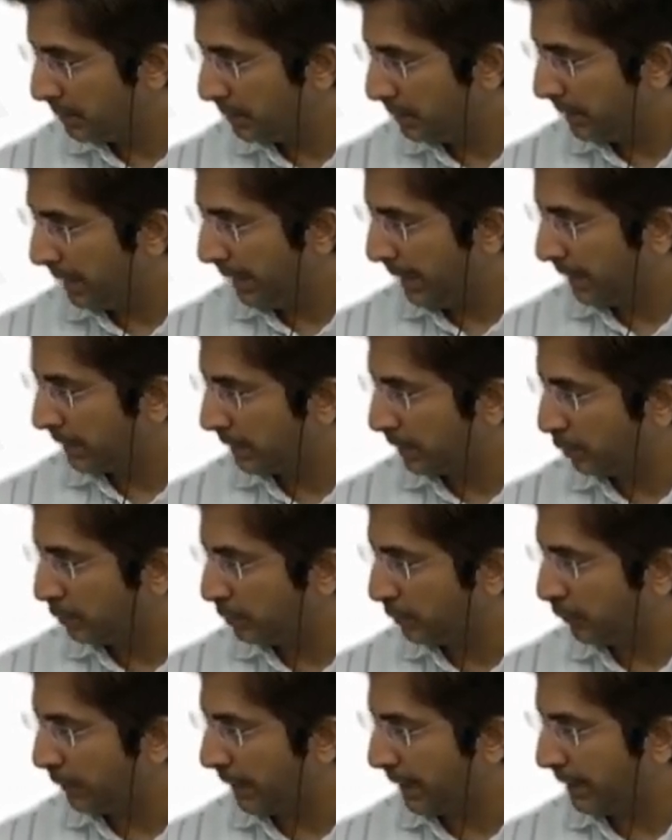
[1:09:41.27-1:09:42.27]

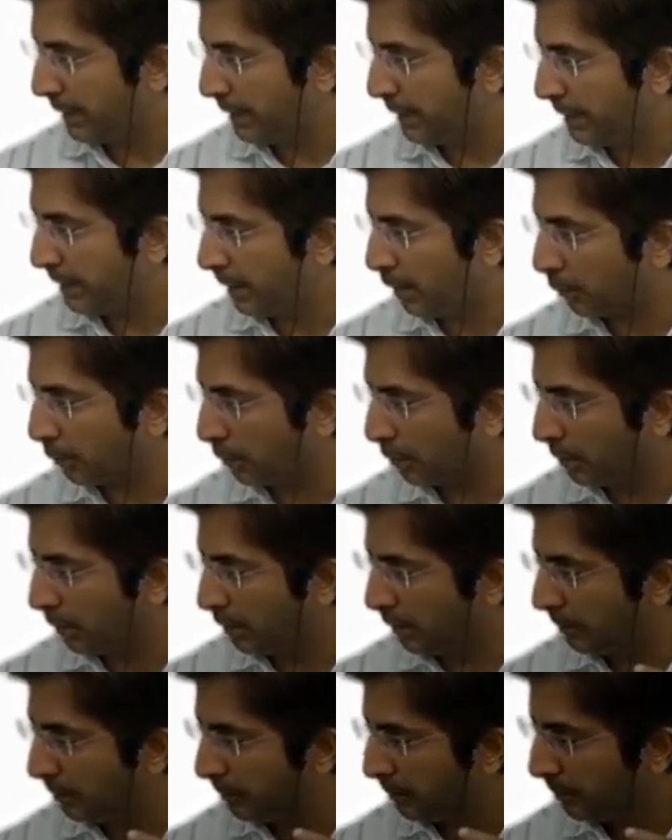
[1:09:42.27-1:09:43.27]
8,500 in outer
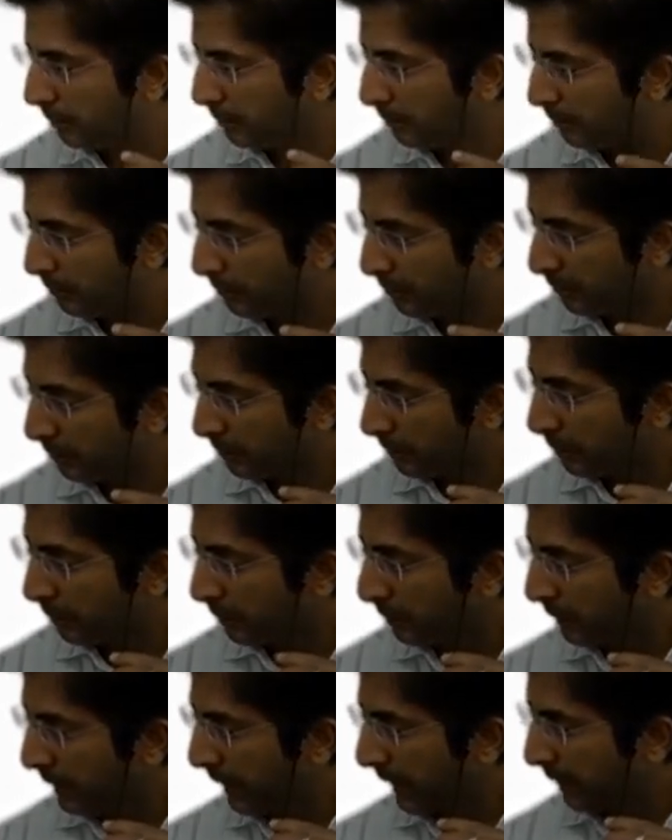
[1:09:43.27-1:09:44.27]
column.
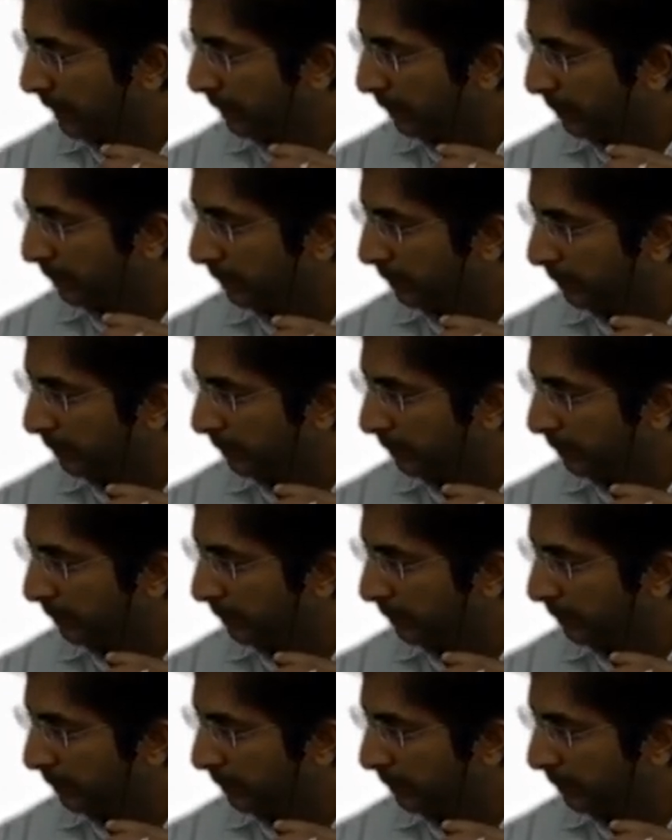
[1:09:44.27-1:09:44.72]
Then